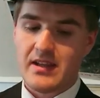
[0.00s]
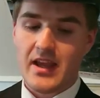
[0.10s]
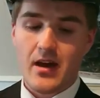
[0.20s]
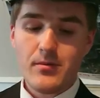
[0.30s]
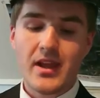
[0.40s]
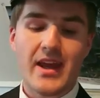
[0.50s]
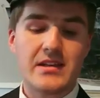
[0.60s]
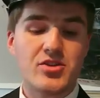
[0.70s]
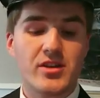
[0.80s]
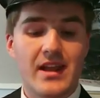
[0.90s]
The only
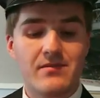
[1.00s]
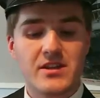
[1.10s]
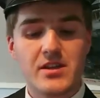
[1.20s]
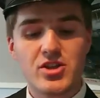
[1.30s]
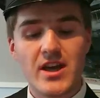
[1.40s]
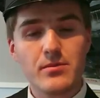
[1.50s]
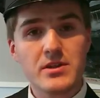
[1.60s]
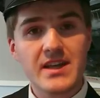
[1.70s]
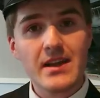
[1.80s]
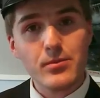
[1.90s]
engine left shed
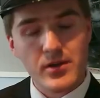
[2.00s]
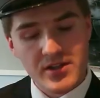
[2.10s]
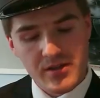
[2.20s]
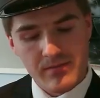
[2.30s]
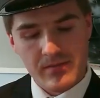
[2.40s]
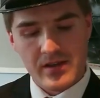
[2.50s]
was Edward.